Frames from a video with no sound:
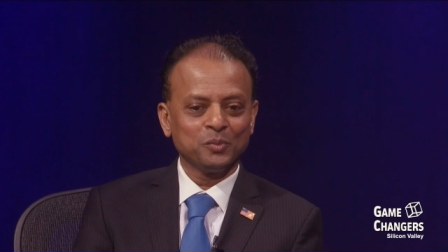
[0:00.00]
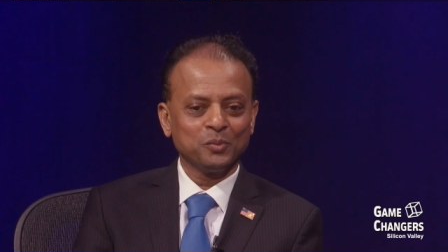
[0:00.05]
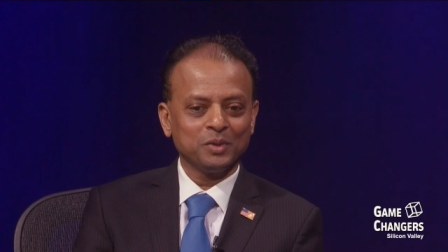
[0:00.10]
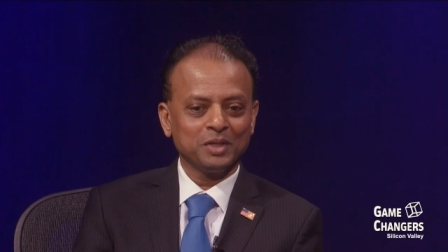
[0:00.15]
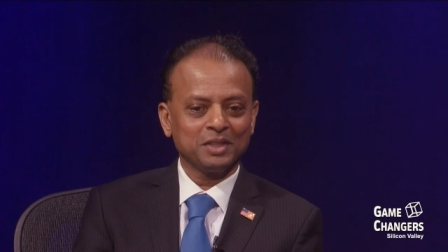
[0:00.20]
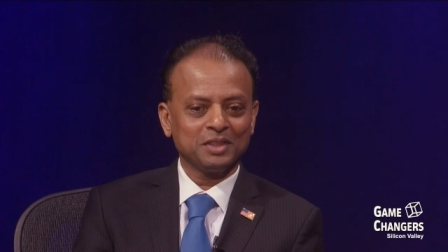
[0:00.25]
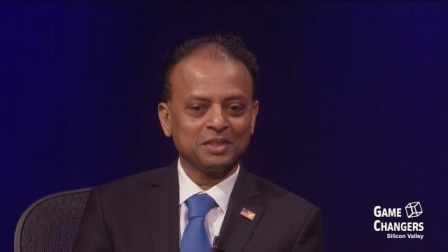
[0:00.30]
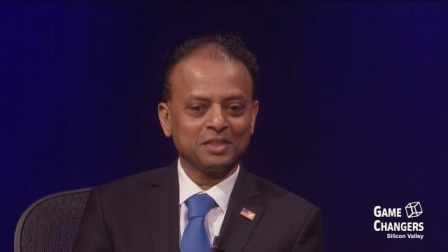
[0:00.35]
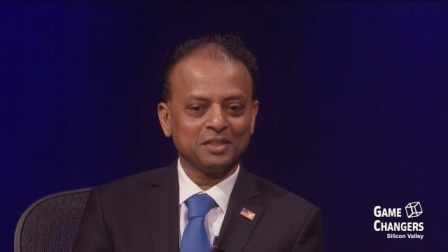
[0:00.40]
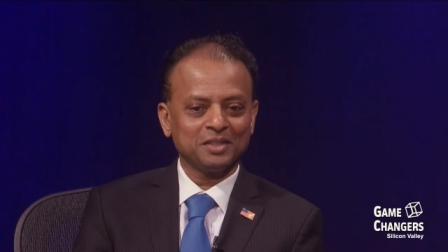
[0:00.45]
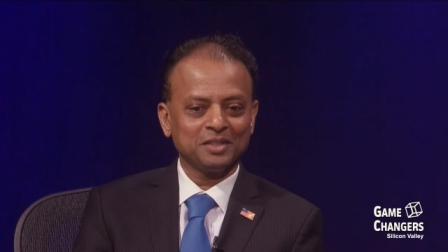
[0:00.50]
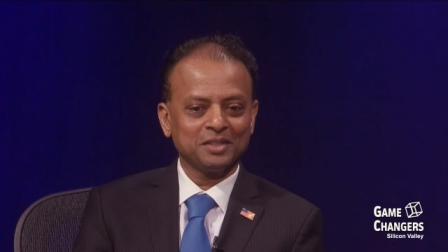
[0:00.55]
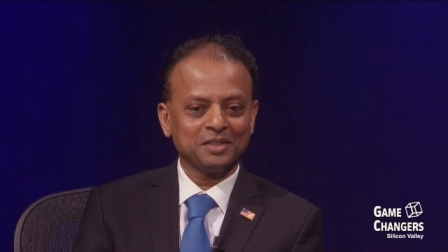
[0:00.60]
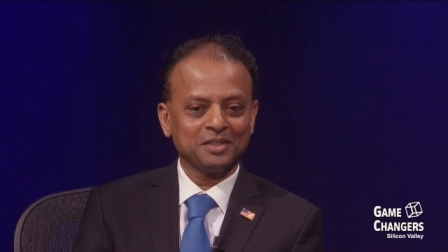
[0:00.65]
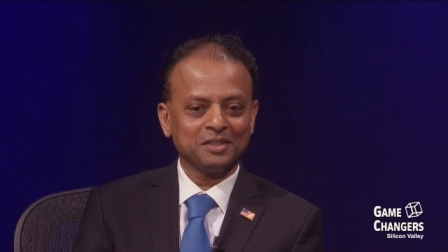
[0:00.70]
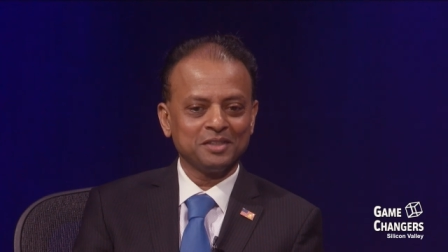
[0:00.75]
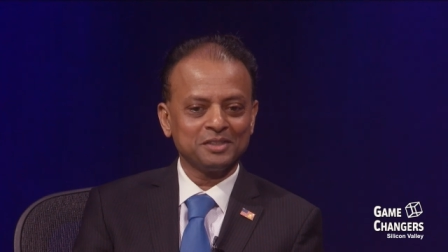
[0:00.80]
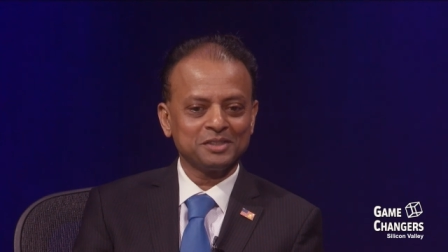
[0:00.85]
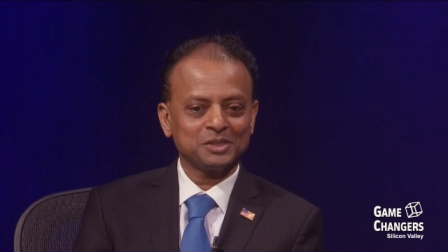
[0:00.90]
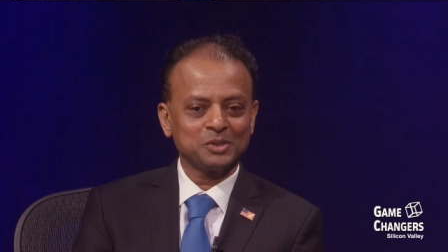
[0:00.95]
with
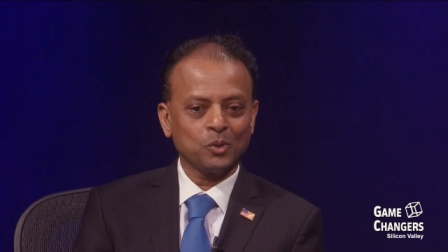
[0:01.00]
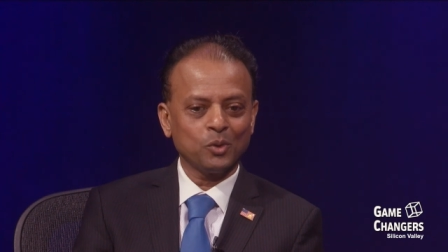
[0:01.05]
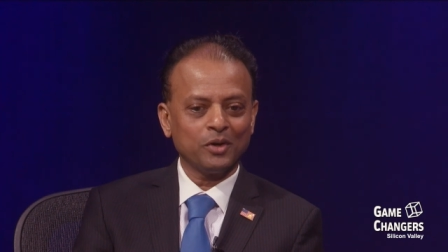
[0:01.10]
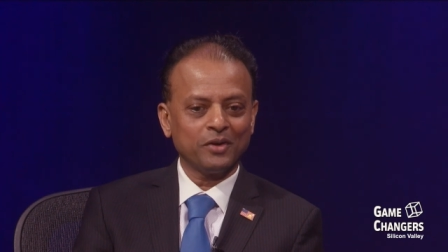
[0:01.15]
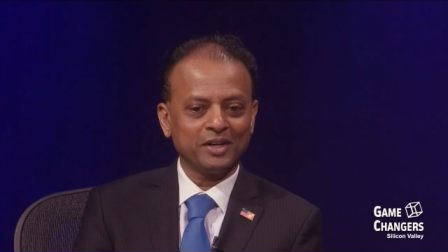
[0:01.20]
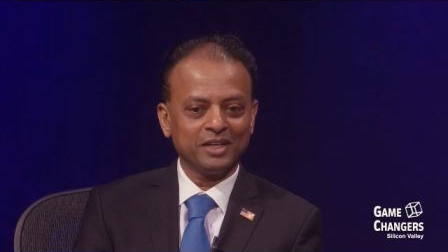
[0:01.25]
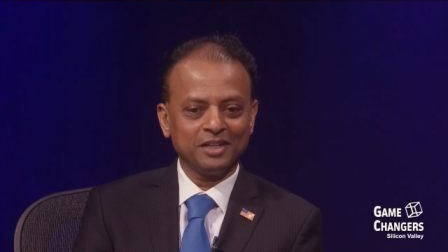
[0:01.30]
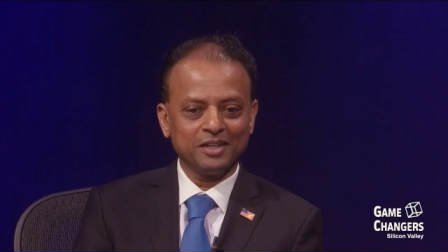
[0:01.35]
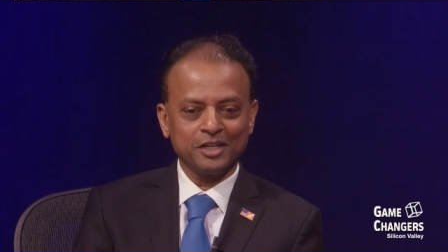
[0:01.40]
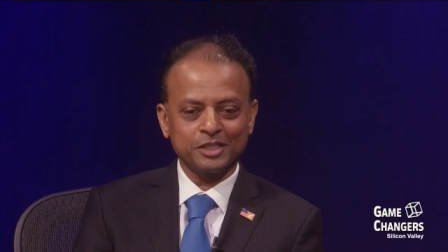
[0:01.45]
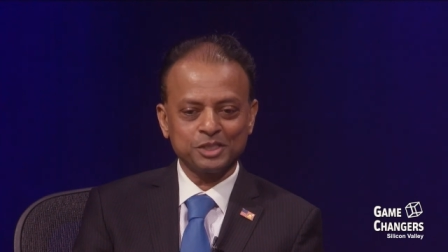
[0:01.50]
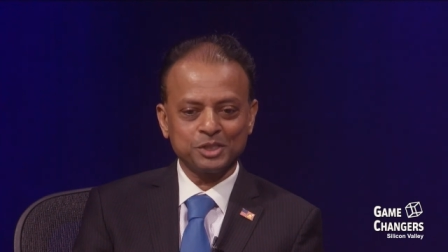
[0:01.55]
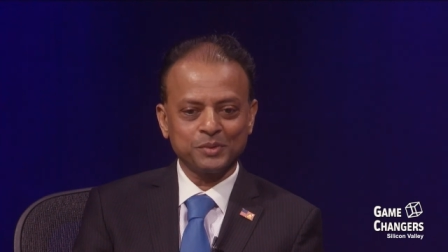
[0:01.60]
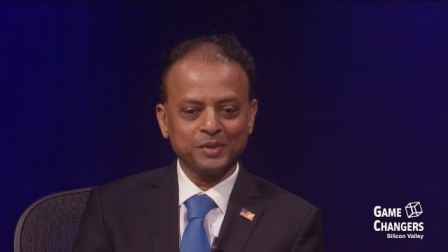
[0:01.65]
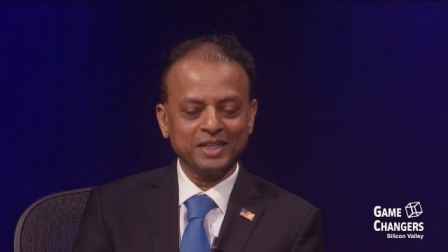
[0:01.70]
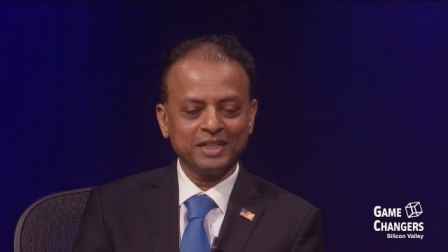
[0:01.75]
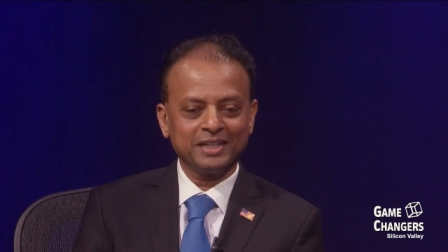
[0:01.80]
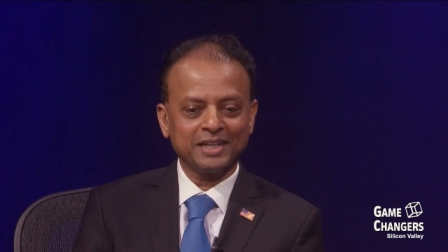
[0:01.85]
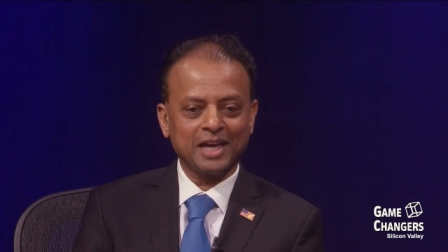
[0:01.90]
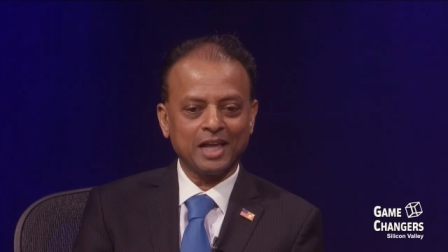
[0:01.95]
uh, the solar
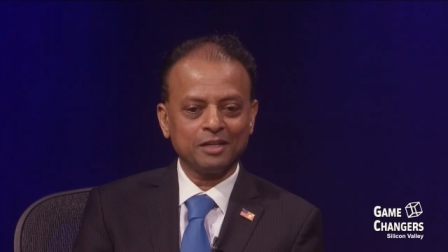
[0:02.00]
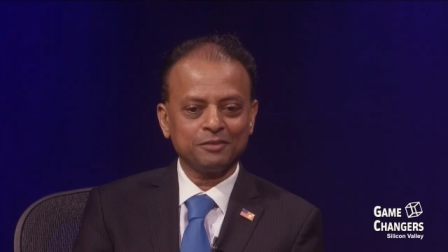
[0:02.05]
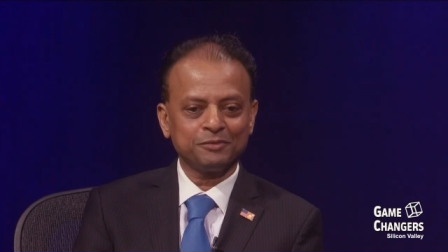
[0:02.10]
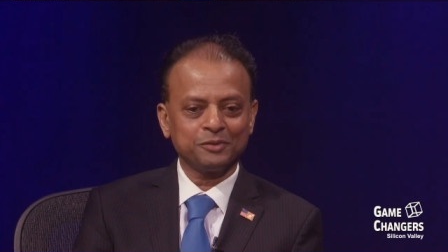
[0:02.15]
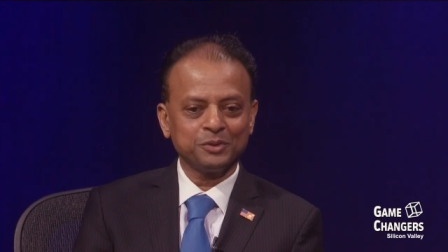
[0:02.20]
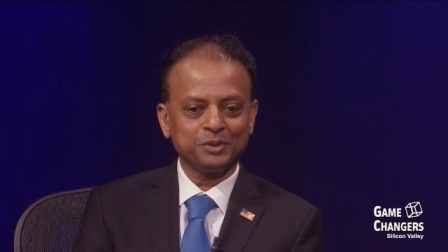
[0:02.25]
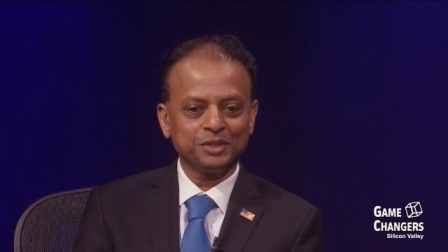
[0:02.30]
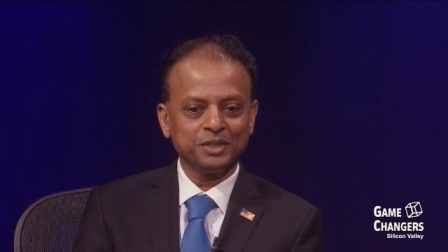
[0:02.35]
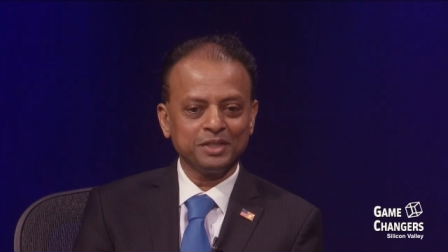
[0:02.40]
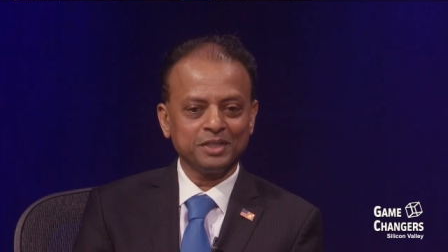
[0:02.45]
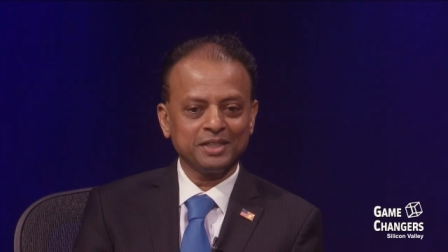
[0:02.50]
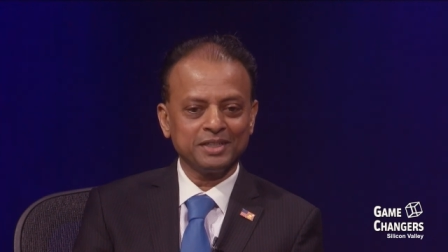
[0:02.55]
industry in California,